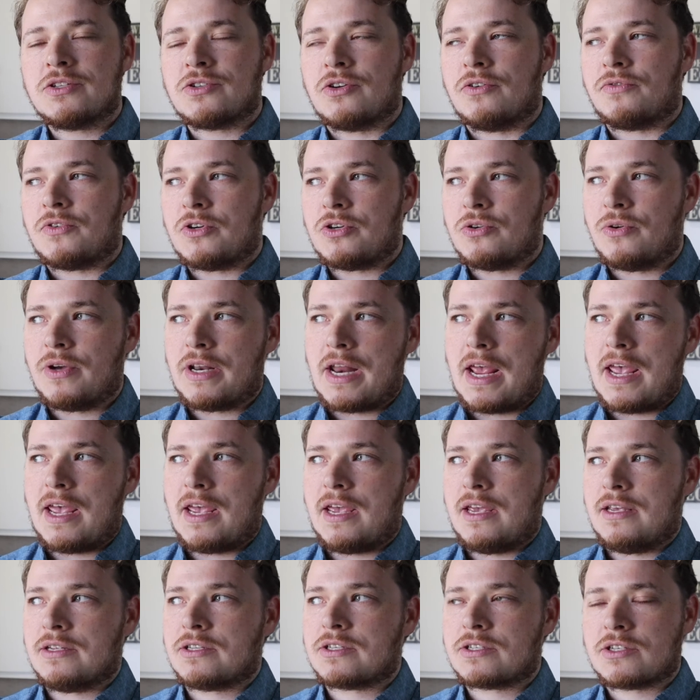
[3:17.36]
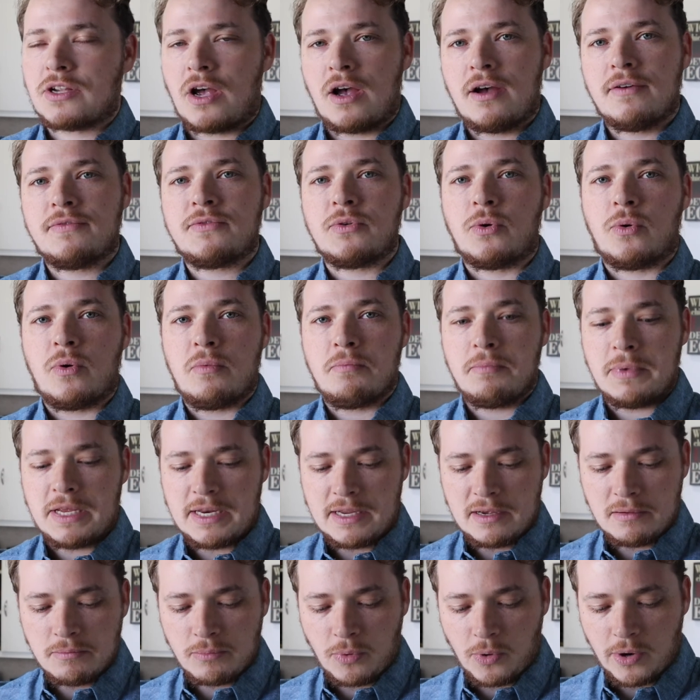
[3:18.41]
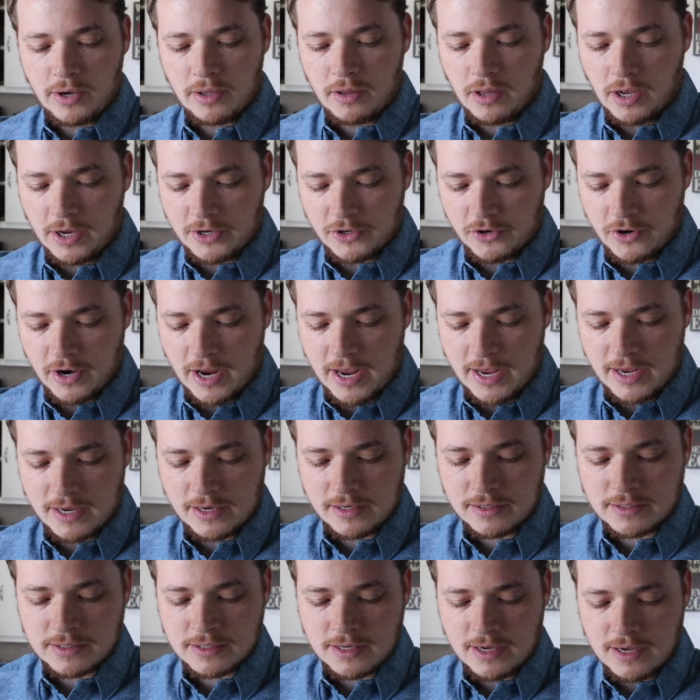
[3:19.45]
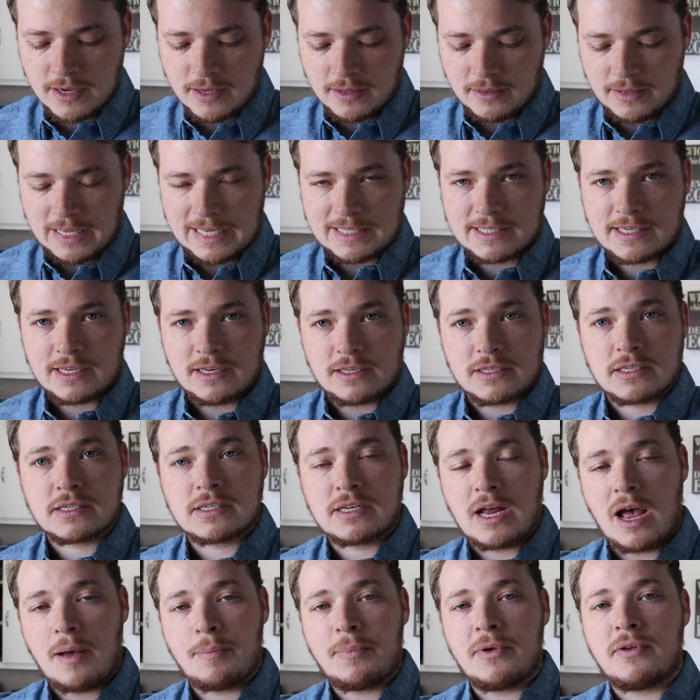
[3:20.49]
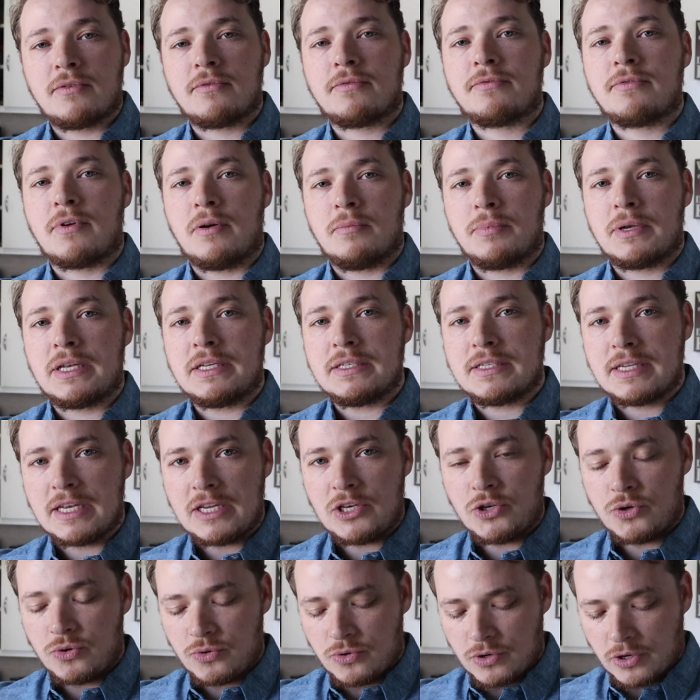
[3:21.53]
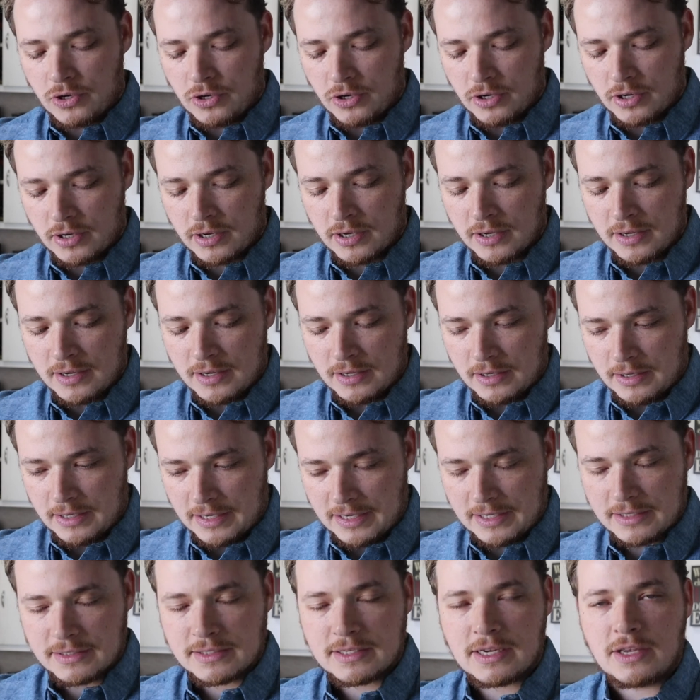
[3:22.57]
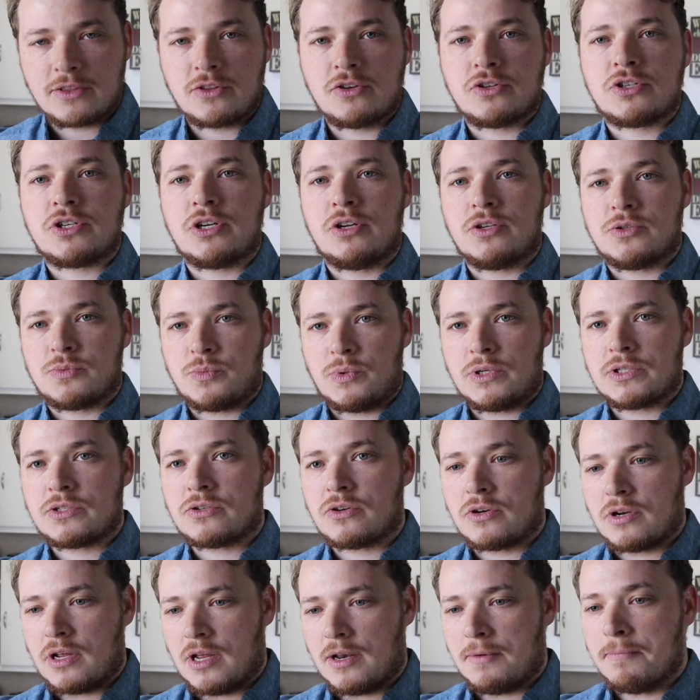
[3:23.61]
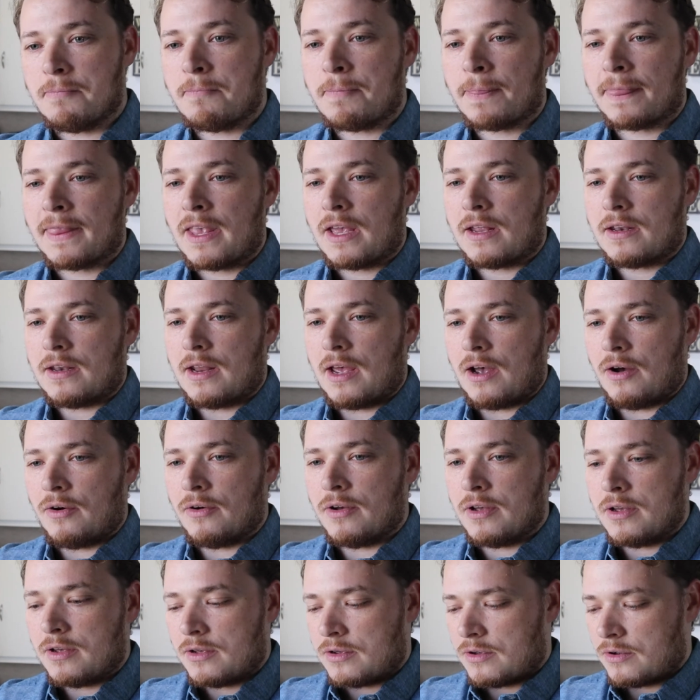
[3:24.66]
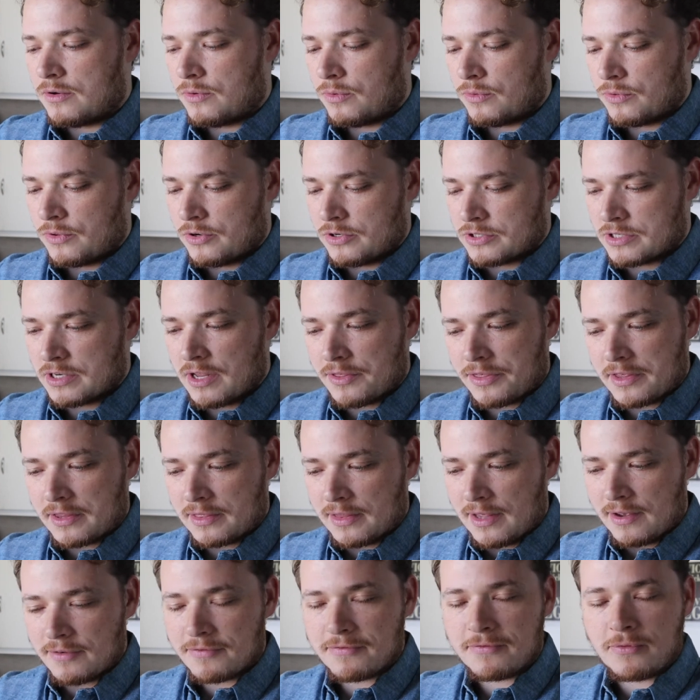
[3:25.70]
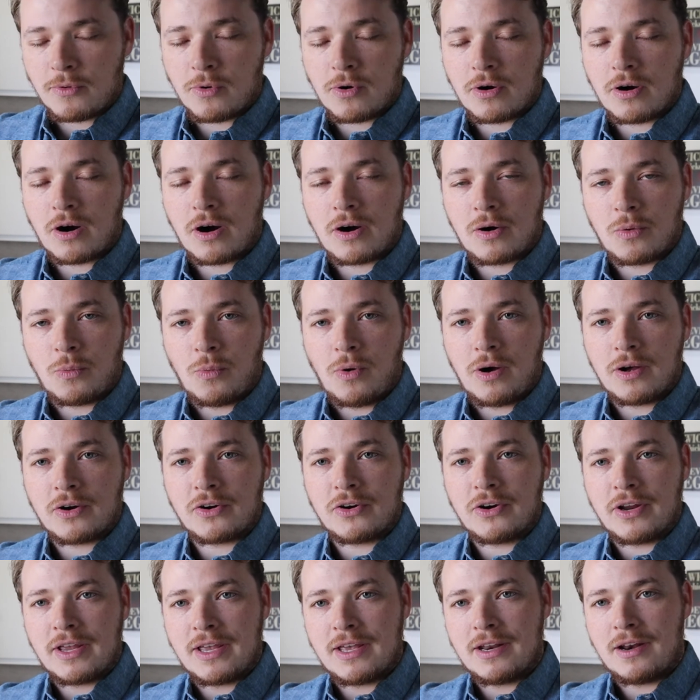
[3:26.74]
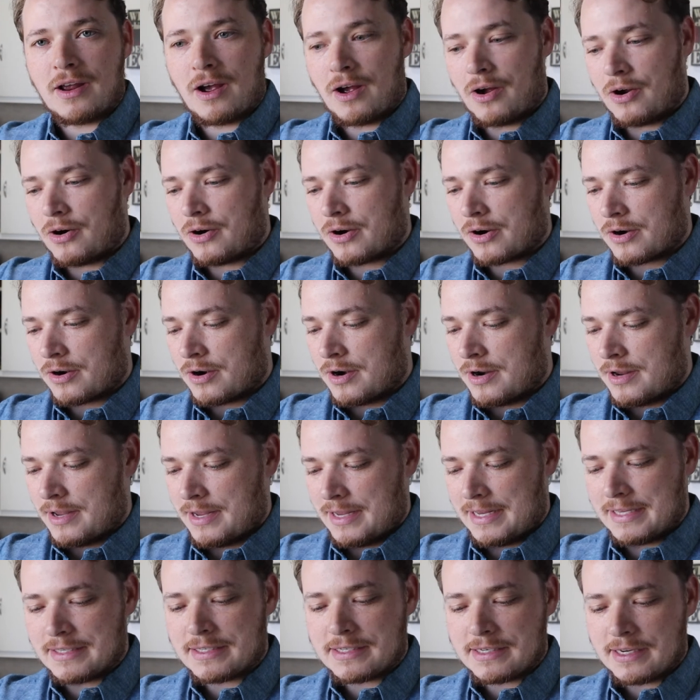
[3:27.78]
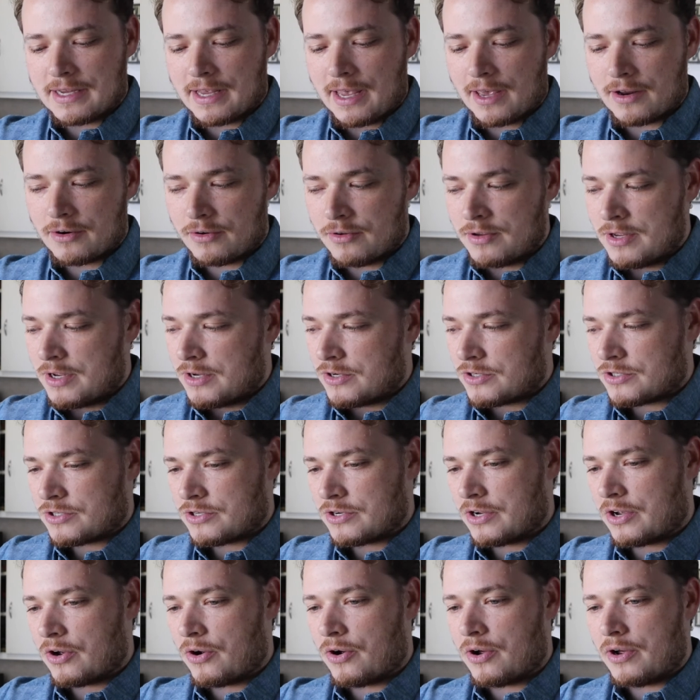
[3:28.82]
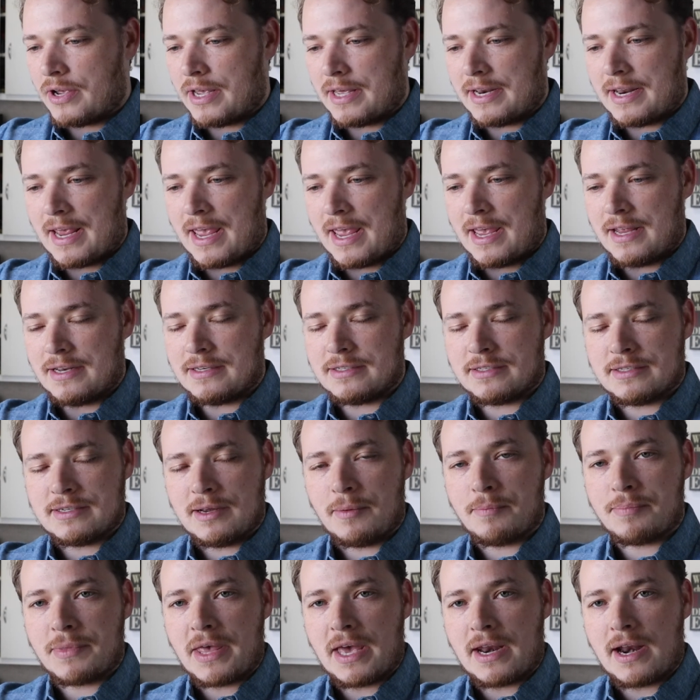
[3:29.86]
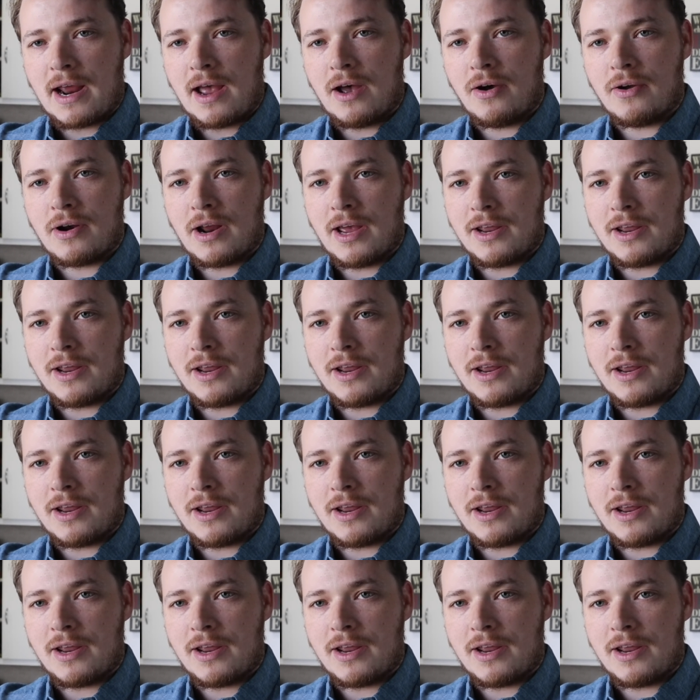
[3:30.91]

So if you're doing a soft or medium boil on your eggs, that's gonna stop it from continuing to cook inside their shells once they're done. Now, there's nothing left for our water in our instant kettle, so you go ahead and dump that out.